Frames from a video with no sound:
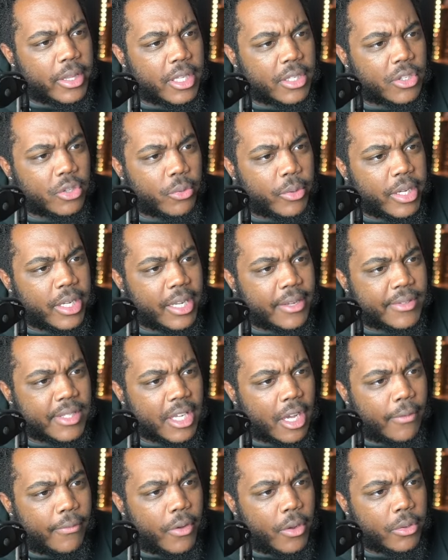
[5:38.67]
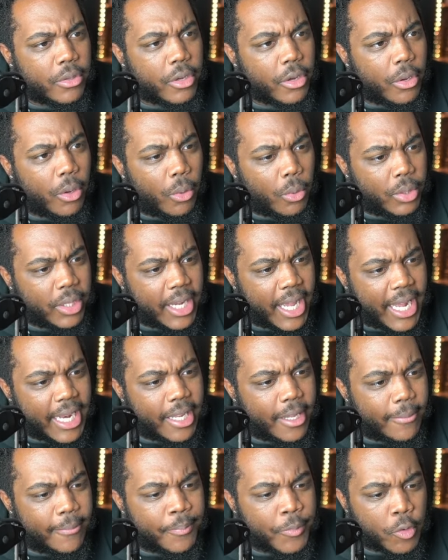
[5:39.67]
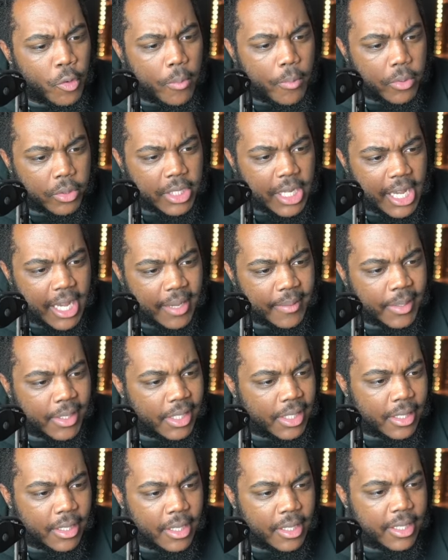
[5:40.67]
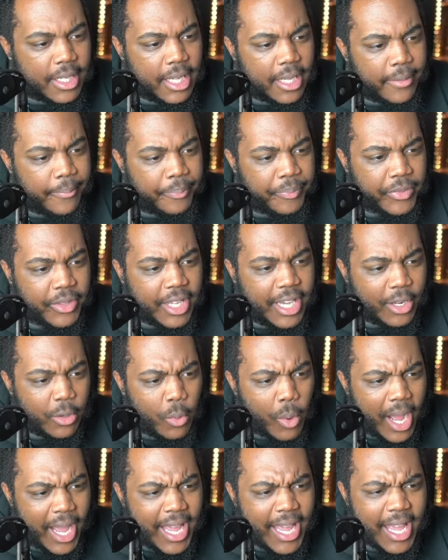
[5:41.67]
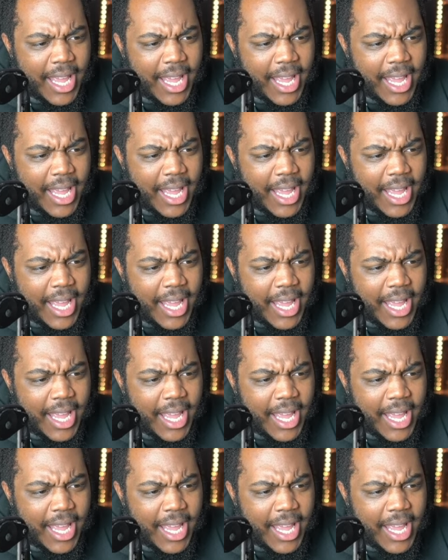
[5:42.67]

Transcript: the screen of cell phone you're holding at him one more time. Uh, get away?